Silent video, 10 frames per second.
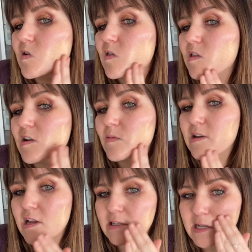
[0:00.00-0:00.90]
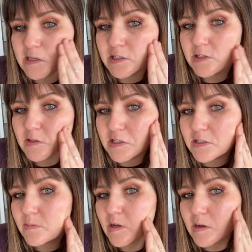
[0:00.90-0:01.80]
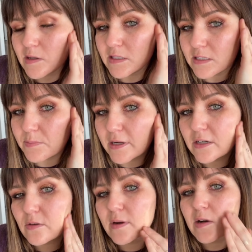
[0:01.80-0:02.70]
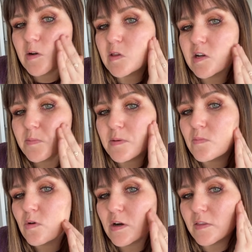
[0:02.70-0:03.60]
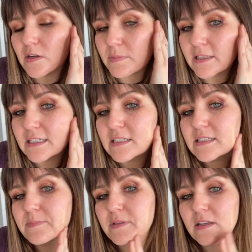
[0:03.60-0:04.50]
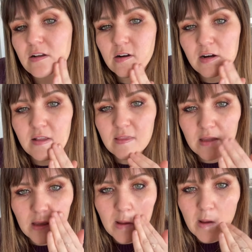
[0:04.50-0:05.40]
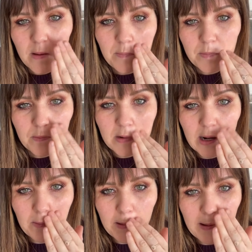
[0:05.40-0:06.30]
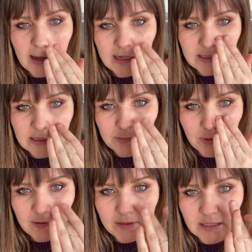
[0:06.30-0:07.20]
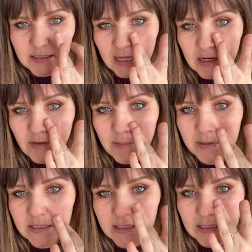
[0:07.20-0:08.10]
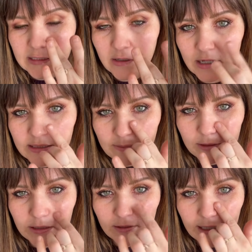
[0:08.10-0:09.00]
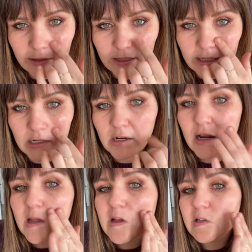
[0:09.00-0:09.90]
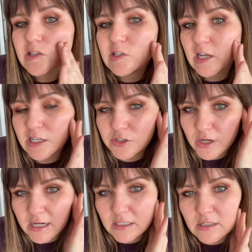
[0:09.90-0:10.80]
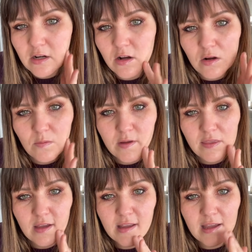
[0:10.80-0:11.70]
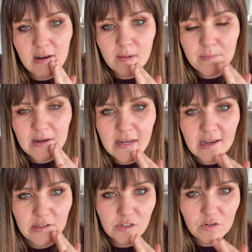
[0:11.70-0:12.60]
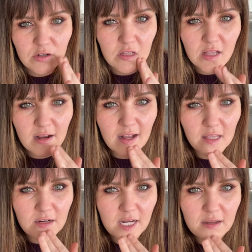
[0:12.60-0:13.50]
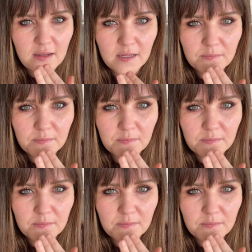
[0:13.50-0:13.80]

liquidy, I tend to do this one, spread it around a little bit more, a little bit less stippling currently, but I will kind of spread this kind of up into this area because I'm a little lighter here, just kind of trying to go with, again, my natural coloring.